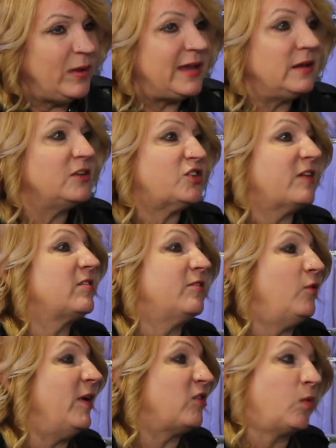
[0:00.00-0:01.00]
we can adjust the
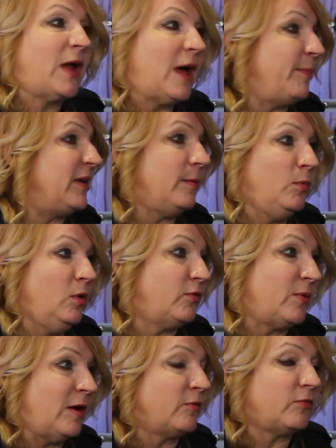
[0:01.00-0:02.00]
voice. We're happy to move
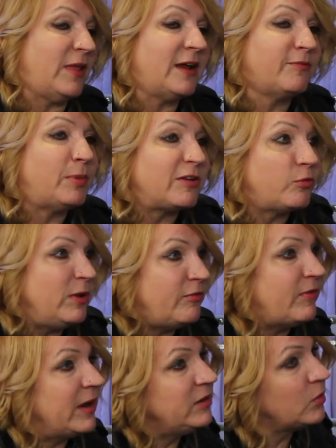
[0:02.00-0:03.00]
around that, but if we
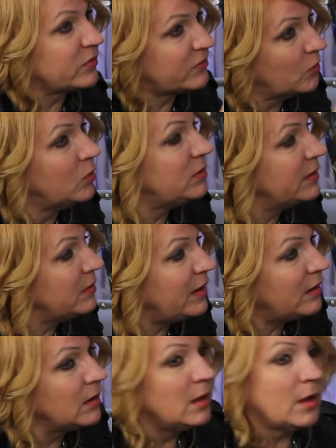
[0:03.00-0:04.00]
find your soul in there,